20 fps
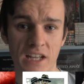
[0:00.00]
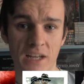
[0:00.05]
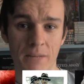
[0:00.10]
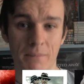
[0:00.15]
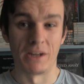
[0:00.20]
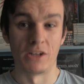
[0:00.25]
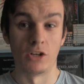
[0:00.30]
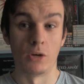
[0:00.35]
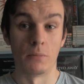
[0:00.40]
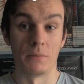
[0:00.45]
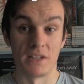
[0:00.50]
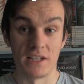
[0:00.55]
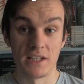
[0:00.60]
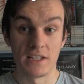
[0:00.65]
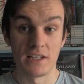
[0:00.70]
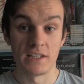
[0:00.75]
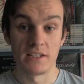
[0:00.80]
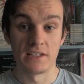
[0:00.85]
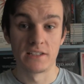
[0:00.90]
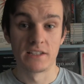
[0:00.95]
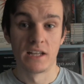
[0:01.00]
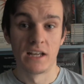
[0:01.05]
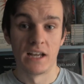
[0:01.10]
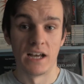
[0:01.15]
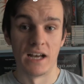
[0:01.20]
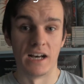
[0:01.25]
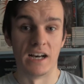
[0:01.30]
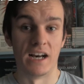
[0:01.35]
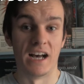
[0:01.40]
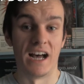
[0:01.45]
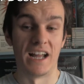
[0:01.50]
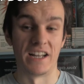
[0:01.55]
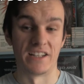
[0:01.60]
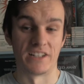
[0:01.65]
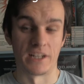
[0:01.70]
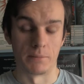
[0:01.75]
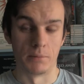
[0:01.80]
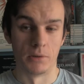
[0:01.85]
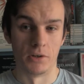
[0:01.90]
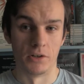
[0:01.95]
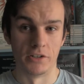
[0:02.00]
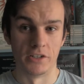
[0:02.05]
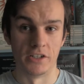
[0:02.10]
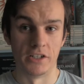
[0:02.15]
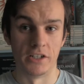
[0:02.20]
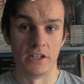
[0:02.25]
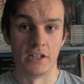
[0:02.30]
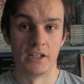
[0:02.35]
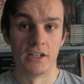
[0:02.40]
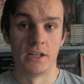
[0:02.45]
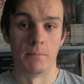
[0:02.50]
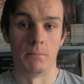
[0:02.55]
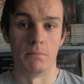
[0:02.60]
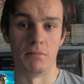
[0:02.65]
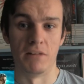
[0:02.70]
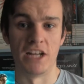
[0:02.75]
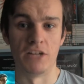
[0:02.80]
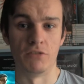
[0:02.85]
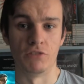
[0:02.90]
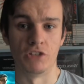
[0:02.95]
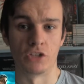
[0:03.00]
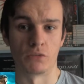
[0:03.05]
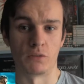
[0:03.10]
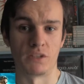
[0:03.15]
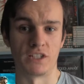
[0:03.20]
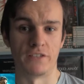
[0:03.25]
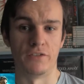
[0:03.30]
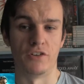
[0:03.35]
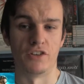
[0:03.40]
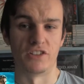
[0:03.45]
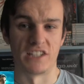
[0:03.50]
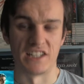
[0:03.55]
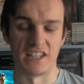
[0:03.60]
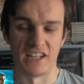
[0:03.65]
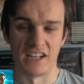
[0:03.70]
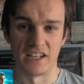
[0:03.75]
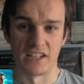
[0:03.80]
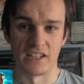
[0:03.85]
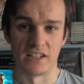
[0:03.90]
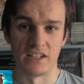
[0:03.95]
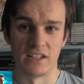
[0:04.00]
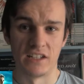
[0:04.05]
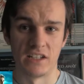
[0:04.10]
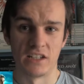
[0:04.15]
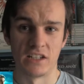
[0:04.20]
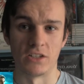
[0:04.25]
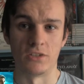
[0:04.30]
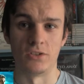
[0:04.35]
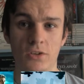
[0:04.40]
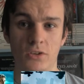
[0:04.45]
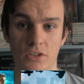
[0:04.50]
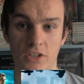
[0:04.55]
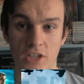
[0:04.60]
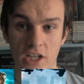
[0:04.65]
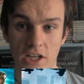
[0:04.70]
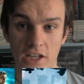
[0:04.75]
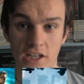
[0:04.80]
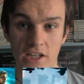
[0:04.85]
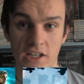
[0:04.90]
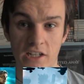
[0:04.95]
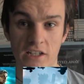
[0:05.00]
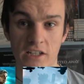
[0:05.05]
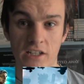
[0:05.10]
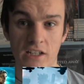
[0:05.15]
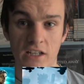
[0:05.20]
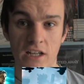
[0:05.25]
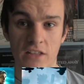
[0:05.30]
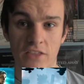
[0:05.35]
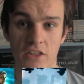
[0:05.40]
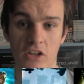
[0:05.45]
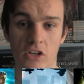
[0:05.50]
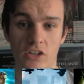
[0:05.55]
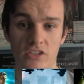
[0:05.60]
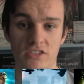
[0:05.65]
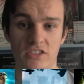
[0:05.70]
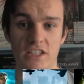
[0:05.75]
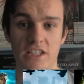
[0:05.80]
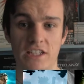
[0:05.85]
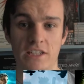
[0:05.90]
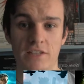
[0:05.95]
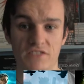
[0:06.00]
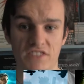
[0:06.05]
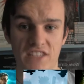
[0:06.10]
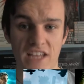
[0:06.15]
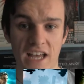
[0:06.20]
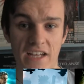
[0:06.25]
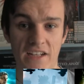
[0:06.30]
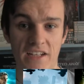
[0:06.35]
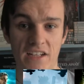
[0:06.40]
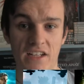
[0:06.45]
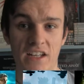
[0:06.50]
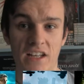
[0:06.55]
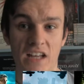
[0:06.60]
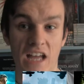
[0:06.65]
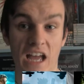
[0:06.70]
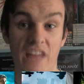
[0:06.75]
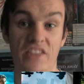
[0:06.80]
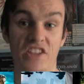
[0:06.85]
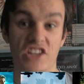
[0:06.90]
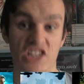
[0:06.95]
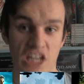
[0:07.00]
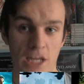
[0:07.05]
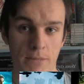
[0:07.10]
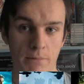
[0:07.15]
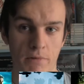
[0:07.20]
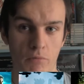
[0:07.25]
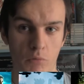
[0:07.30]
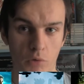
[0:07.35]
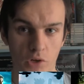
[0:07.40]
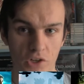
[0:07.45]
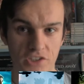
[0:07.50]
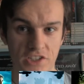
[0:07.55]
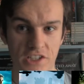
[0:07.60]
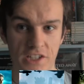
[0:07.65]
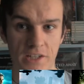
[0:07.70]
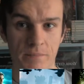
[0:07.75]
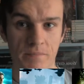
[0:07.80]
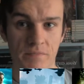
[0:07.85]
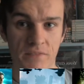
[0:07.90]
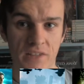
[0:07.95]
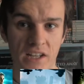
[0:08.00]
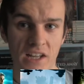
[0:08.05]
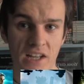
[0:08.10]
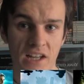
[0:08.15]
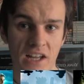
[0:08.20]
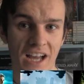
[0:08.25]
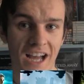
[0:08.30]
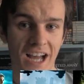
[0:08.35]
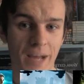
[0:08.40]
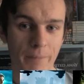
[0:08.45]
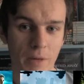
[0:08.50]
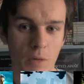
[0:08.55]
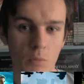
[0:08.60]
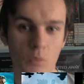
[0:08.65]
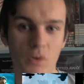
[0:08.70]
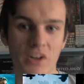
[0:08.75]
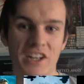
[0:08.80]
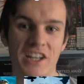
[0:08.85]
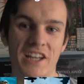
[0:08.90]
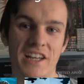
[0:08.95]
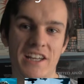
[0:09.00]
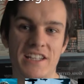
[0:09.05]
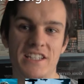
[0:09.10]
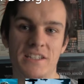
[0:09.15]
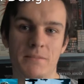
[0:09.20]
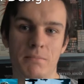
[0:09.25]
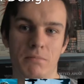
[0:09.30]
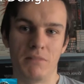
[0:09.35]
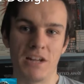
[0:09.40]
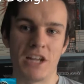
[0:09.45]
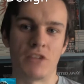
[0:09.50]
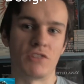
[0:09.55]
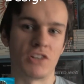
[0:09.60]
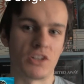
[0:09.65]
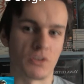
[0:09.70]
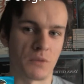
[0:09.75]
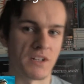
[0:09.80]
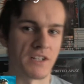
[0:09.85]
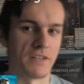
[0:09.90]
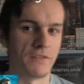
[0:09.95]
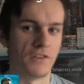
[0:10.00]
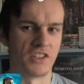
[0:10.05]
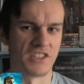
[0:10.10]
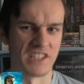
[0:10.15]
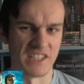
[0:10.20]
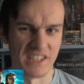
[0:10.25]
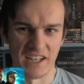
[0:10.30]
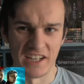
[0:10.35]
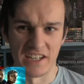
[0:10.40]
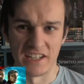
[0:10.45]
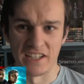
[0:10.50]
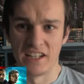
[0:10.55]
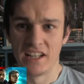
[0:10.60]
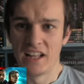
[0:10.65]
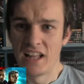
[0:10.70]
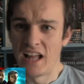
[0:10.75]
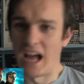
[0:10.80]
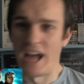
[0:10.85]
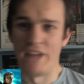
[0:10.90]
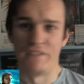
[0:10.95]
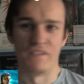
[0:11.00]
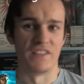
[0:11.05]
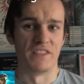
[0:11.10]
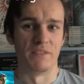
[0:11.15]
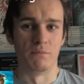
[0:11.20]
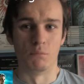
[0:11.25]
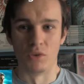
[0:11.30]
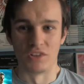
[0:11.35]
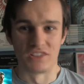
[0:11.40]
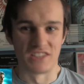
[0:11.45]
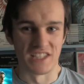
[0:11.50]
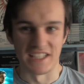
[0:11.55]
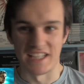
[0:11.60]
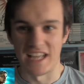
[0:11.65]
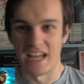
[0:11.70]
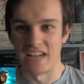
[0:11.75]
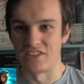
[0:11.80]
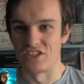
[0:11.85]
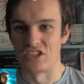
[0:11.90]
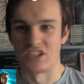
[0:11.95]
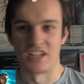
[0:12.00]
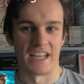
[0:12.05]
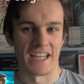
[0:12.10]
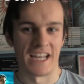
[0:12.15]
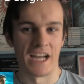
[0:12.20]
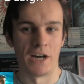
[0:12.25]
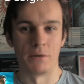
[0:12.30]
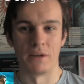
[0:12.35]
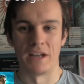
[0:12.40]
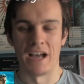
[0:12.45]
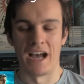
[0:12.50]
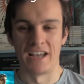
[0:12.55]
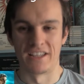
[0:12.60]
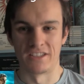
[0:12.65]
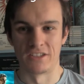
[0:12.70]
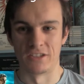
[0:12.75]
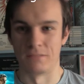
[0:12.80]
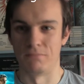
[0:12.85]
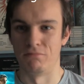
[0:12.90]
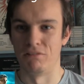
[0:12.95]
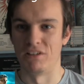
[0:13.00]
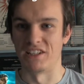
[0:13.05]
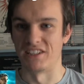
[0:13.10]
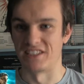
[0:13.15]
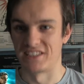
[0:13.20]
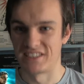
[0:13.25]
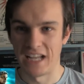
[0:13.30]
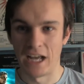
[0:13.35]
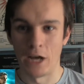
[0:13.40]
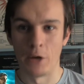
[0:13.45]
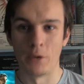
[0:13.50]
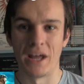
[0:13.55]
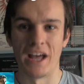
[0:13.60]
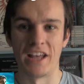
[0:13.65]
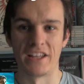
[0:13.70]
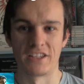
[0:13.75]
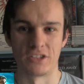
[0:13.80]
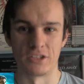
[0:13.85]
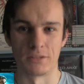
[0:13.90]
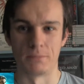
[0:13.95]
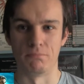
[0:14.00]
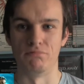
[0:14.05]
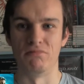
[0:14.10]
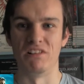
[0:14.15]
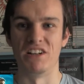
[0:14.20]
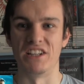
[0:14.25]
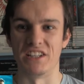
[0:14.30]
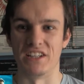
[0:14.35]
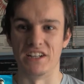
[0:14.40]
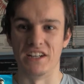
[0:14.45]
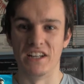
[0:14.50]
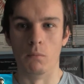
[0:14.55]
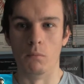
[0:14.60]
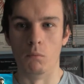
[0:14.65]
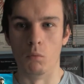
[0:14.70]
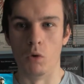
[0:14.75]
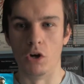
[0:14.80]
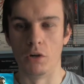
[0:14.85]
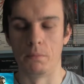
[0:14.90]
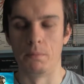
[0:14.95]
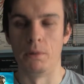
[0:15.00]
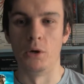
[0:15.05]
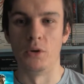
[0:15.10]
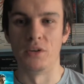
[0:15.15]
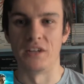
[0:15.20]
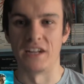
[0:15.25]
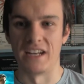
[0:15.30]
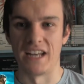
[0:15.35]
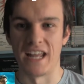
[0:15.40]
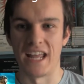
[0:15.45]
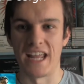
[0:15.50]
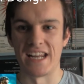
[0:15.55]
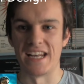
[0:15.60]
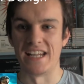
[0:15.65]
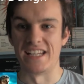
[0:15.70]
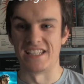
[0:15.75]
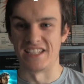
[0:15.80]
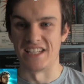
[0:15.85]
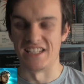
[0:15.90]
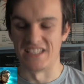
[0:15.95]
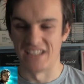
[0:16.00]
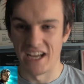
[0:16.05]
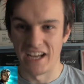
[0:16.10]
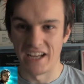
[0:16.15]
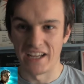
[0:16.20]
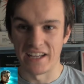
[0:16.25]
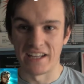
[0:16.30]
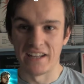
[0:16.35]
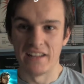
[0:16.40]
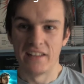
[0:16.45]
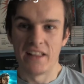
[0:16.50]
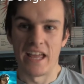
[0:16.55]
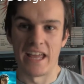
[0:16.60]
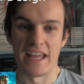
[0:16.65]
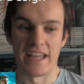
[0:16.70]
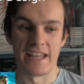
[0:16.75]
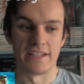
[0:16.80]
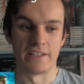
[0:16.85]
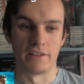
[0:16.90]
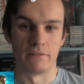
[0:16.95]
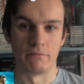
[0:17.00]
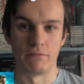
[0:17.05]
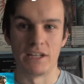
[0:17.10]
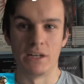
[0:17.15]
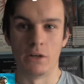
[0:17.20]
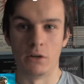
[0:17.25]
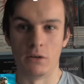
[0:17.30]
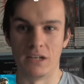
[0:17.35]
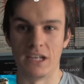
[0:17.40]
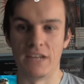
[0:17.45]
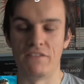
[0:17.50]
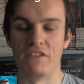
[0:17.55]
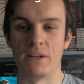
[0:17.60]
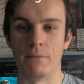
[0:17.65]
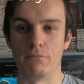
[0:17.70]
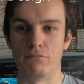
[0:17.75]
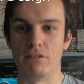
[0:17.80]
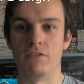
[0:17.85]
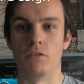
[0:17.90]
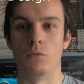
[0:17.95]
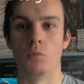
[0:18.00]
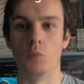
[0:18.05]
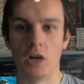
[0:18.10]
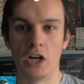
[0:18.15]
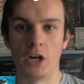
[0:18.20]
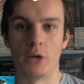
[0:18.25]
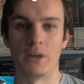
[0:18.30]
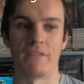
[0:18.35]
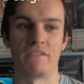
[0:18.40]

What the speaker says: My nominees are Anti-Porno, Blade Runner 2049, Dunkirk, The Lost City of Zed, and The Shape of Water. And my winner is Blade Runner 2049. I think once again, just like how it has such brilliant sound, it has such brilliant world building in its design. It is a real living and breathing world.